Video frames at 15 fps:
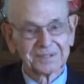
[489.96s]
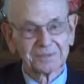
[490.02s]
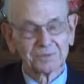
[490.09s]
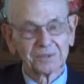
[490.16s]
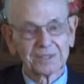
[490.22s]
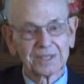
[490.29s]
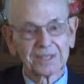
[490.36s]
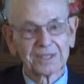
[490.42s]

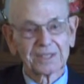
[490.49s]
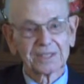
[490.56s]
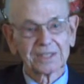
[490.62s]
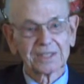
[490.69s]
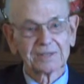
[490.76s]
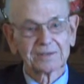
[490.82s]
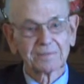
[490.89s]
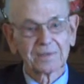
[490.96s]
Then we had
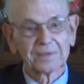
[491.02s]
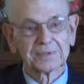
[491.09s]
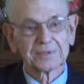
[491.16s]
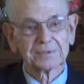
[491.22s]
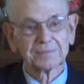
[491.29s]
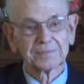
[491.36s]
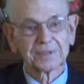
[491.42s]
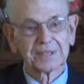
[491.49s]
a
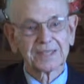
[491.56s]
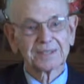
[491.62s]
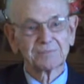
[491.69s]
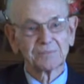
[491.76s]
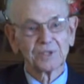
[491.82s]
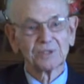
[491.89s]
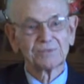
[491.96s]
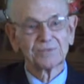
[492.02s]

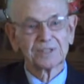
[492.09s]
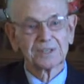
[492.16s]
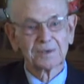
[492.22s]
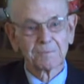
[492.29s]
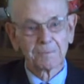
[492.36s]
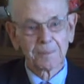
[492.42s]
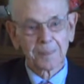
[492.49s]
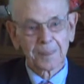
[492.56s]
late movie
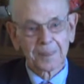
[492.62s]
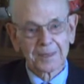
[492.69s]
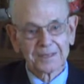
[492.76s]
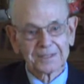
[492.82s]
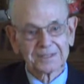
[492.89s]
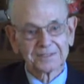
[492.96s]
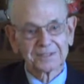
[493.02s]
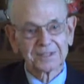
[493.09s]

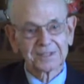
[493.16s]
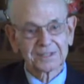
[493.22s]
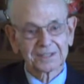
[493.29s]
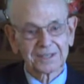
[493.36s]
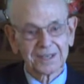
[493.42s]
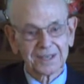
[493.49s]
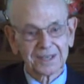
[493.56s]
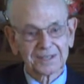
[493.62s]
at 10
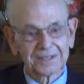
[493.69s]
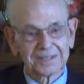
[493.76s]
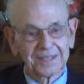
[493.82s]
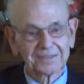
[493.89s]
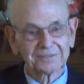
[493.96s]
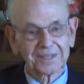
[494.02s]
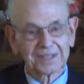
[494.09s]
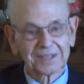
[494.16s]
o'clock, and
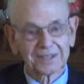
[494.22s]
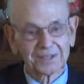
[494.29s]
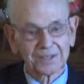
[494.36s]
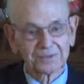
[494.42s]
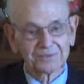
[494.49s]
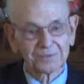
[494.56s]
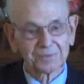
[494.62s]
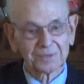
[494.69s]
after I got
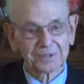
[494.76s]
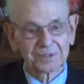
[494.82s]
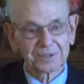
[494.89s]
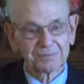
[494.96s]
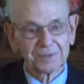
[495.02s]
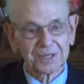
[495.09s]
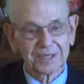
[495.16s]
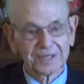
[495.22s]
off from
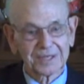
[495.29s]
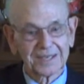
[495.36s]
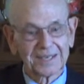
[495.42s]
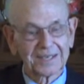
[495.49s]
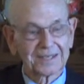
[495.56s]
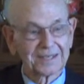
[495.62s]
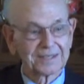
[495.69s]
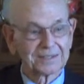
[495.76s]
work about 9,
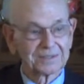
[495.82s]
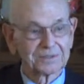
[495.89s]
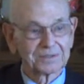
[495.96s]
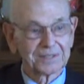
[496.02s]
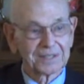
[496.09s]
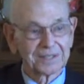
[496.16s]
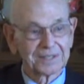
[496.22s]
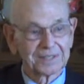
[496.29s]
I'd go
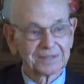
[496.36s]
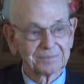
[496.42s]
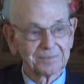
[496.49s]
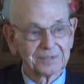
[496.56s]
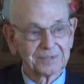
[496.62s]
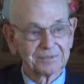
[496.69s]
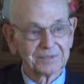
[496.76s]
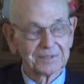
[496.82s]
to that
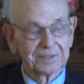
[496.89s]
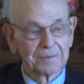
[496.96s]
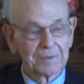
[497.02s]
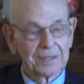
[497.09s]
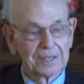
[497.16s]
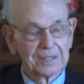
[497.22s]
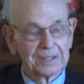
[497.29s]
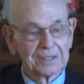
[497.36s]
late movie.
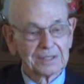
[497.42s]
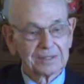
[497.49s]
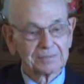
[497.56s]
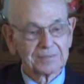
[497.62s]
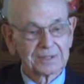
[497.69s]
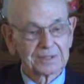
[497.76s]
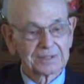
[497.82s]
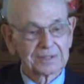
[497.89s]

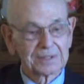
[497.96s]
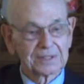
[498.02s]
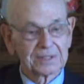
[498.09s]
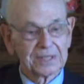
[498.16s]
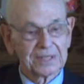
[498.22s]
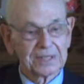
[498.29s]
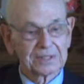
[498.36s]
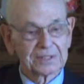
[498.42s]

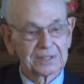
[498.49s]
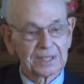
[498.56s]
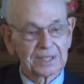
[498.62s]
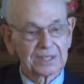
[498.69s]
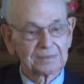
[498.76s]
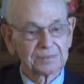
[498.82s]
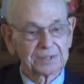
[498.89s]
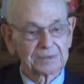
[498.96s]
But
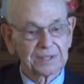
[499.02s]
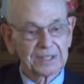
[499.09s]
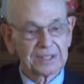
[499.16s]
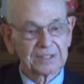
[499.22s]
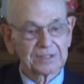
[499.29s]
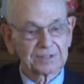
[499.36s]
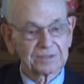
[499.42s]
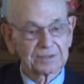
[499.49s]
downtown, Mr.
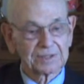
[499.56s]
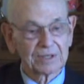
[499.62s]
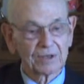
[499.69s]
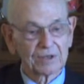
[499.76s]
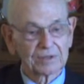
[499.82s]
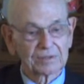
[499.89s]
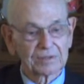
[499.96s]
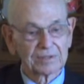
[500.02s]
H.
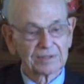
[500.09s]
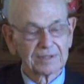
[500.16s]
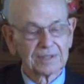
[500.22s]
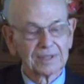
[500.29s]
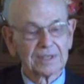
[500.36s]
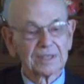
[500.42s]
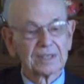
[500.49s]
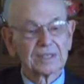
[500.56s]
Hoss,
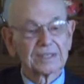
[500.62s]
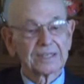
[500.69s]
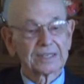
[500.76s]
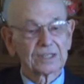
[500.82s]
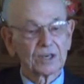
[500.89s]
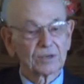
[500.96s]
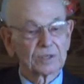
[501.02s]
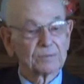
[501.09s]

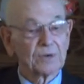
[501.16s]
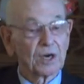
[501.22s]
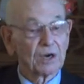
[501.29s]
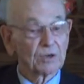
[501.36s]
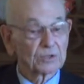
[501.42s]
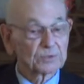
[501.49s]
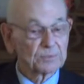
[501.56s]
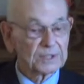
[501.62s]
they called him
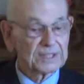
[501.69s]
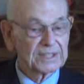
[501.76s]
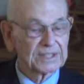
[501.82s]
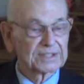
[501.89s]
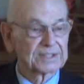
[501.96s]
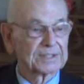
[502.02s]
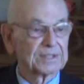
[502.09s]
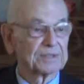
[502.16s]
Hoss
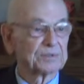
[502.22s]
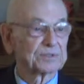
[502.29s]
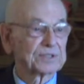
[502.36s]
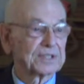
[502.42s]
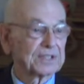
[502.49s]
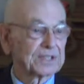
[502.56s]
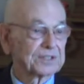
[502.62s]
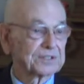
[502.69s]
Meeks. He was
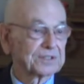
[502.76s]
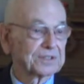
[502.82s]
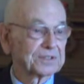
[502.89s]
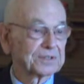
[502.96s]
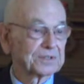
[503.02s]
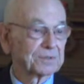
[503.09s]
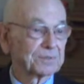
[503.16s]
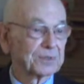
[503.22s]
editor
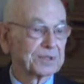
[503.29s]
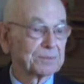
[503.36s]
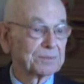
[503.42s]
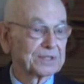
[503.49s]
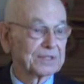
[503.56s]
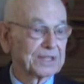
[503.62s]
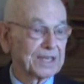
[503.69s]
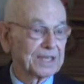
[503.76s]
of the
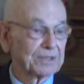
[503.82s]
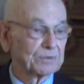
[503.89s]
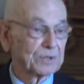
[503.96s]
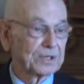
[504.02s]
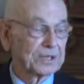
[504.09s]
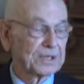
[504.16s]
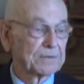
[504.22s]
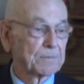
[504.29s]
Bremen
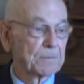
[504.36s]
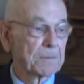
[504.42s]
Gateway,